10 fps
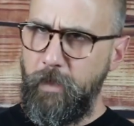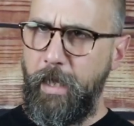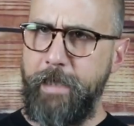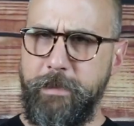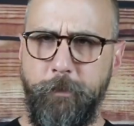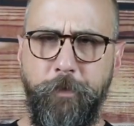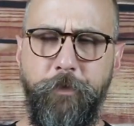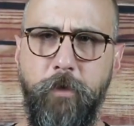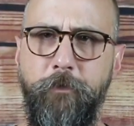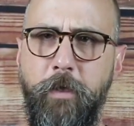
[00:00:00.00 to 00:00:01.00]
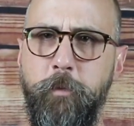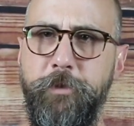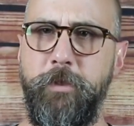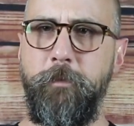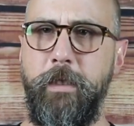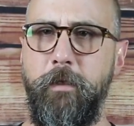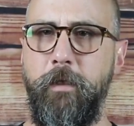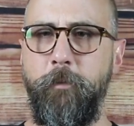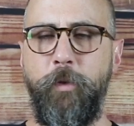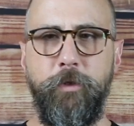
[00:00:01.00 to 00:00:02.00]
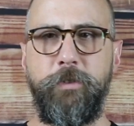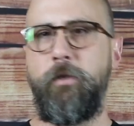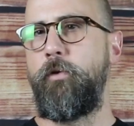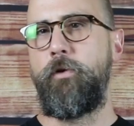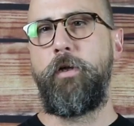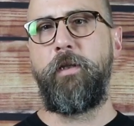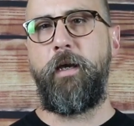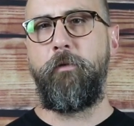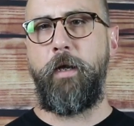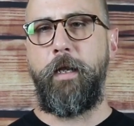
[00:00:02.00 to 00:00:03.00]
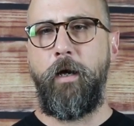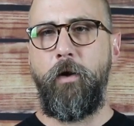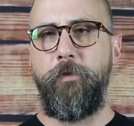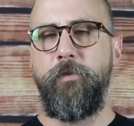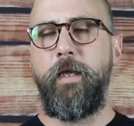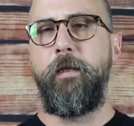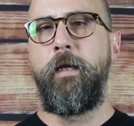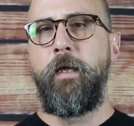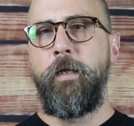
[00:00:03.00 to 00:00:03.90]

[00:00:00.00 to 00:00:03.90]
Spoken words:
ask them if they're available to meet in person or online right now, and then